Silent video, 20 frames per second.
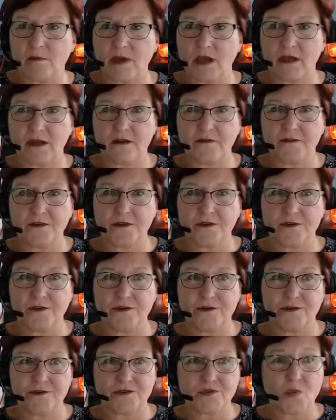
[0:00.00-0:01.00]
about if you
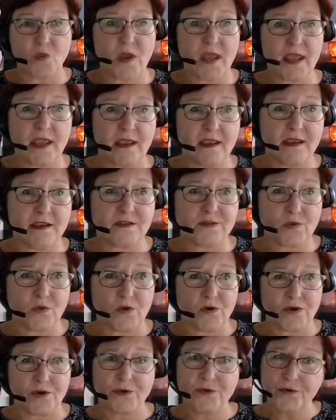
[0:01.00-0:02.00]
use Waze
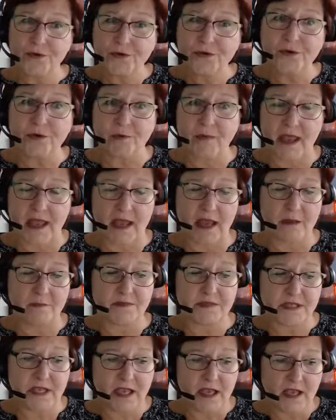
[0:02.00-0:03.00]
or Google
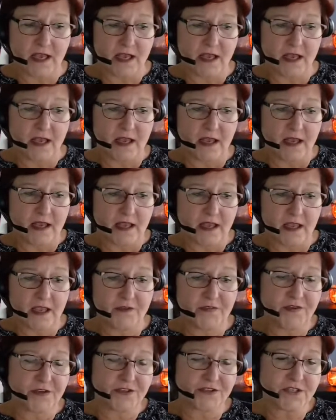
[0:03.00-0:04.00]
Maps,
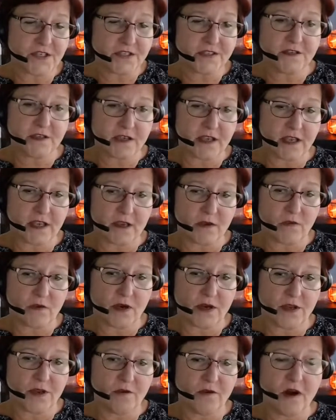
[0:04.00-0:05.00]
if you're just looking at
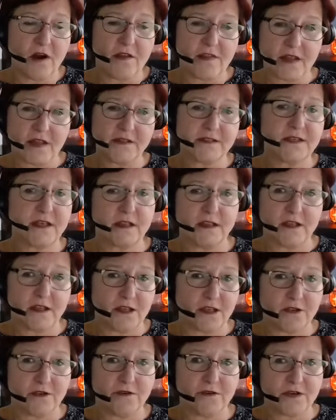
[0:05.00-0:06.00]
where you are, then suddenly
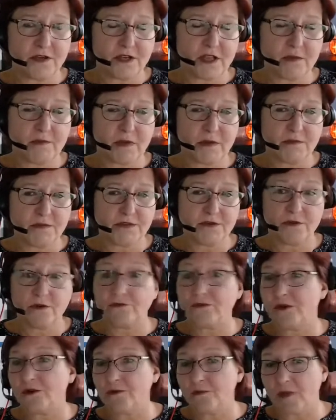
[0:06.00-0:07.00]
you could come up to
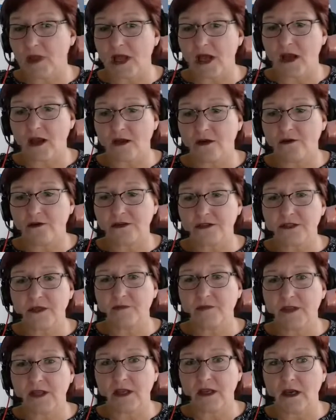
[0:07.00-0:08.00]
a roadblock or
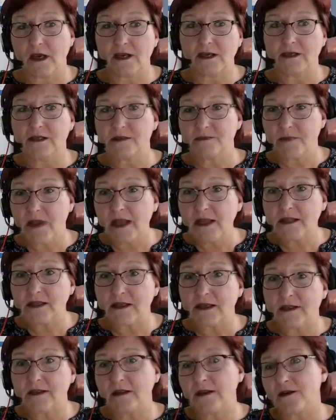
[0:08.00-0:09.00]
something
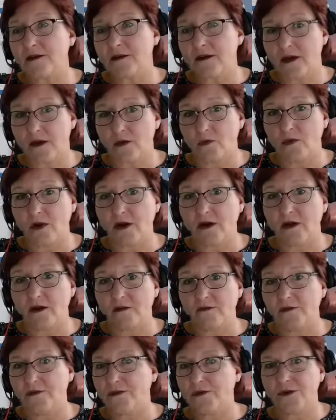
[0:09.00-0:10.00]
unexpected that you're not aware
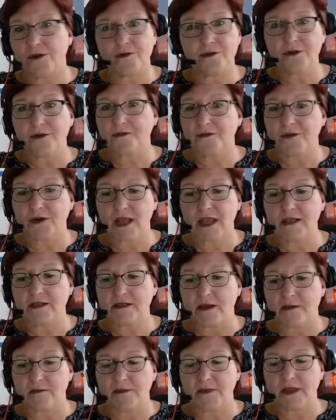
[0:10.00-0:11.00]
of, or you could forget
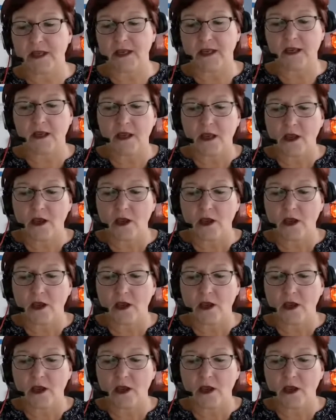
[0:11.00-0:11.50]
something.